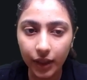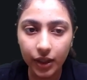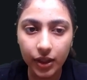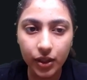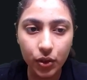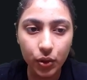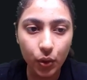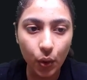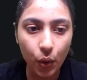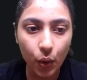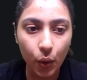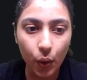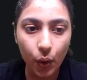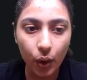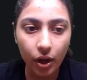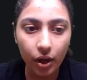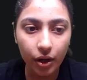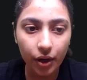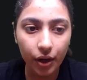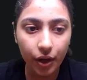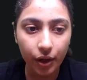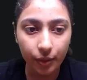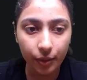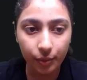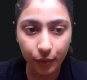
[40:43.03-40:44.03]
So
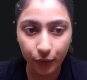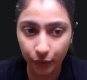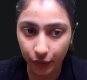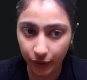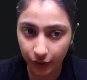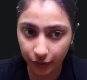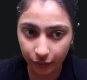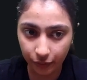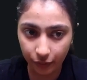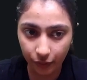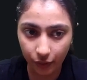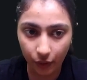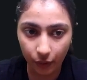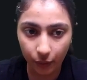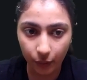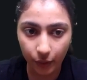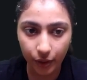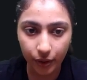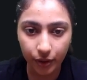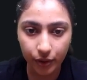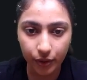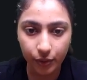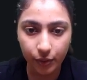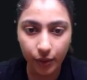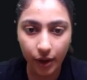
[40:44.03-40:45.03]
moving
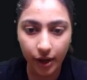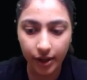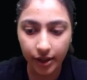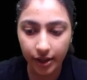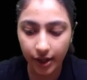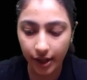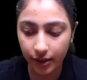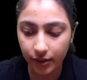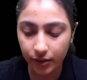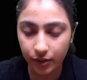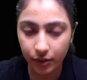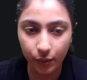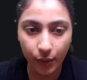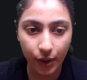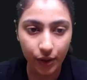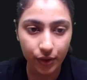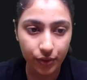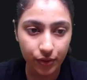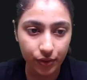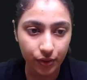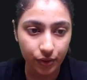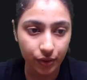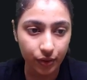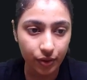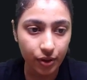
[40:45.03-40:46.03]
forward to our next
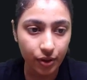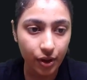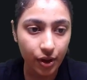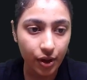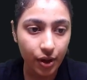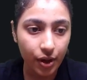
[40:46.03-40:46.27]
question,